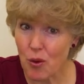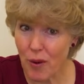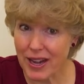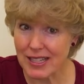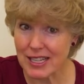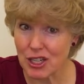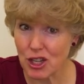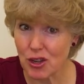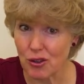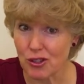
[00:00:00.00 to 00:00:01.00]
when it's in
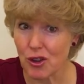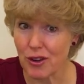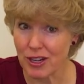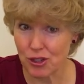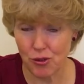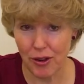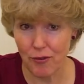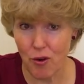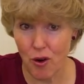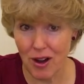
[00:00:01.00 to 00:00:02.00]
tune. So here's string
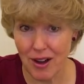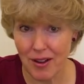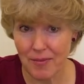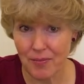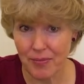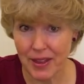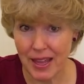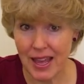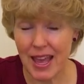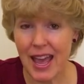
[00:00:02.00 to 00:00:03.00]
4
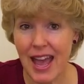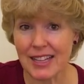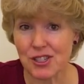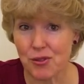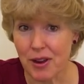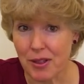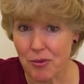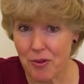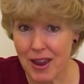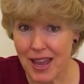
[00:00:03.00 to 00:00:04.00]
and string
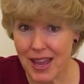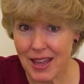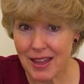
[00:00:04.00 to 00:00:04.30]
3.